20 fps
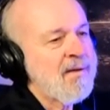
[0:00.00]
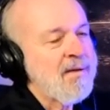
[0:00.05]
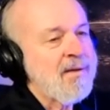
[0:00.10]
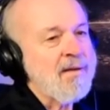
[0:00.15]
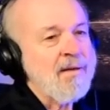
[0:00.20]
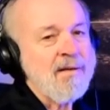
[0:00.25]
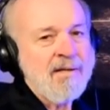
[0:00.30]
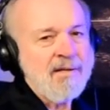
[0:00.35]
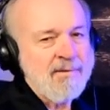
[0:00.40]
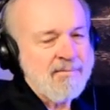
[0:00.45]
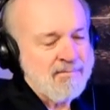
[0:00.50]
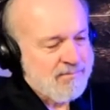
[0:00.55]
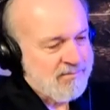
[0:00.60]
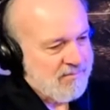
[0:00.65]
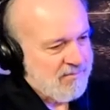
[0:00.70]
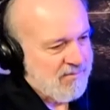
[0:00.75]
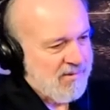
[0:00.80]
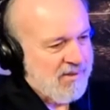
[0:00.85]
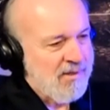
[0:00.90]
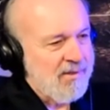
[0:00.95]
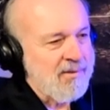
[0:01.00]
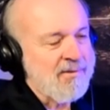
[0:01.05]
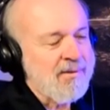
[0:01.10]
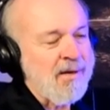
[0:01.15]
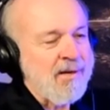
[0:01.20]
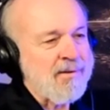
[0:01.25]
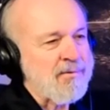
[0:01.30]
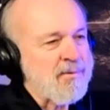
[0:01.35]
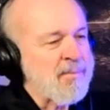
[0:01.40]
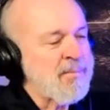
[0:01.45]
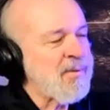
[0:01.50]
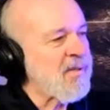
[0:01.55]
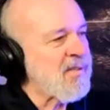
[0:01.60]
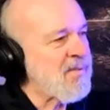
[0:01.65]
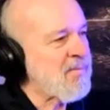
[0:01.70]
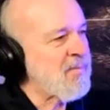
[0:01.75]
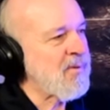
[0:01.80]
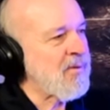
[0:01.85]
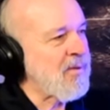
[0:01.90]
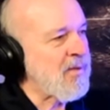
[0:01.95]
And he got a
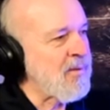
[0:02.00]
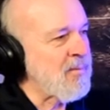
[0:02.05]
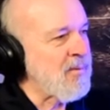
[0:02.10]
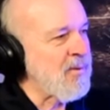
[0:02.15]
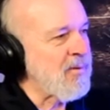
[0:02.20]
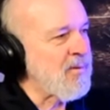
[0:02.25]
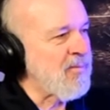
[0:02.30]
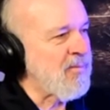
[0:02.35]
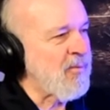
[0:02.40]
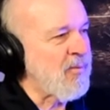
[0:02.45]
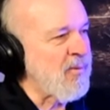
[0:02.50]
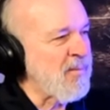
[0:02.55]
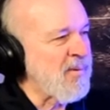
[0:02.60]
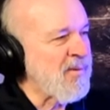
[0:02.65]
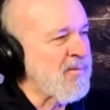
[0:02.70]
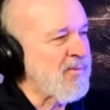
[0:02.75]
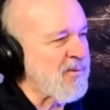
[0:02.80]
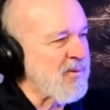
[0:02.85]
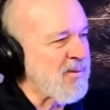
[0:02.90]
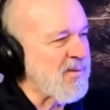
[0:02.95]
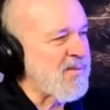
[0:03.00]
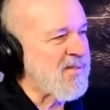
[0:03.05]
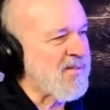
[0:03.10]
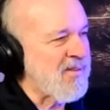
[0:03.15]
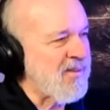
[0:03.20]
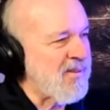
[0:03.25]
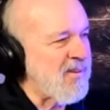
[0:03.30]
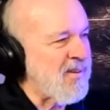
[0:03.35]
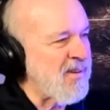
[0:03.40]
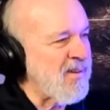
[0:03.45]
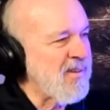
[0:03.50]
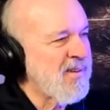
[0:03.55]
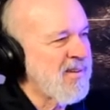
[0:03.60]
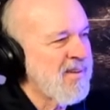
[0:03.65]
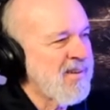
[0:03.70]
replacement carburetor for me for his car.